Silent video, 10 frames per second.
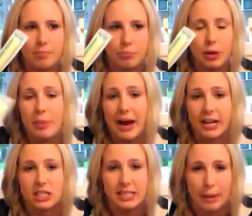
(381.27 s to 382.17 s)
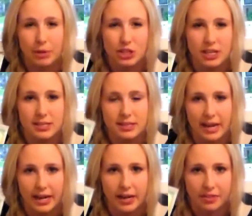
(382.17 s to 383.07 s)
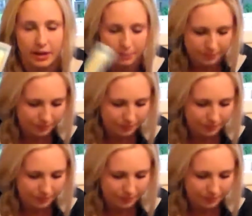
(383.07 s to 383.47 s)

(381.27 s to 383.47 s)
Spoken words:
prepackaged sandwiches and that kind of thing.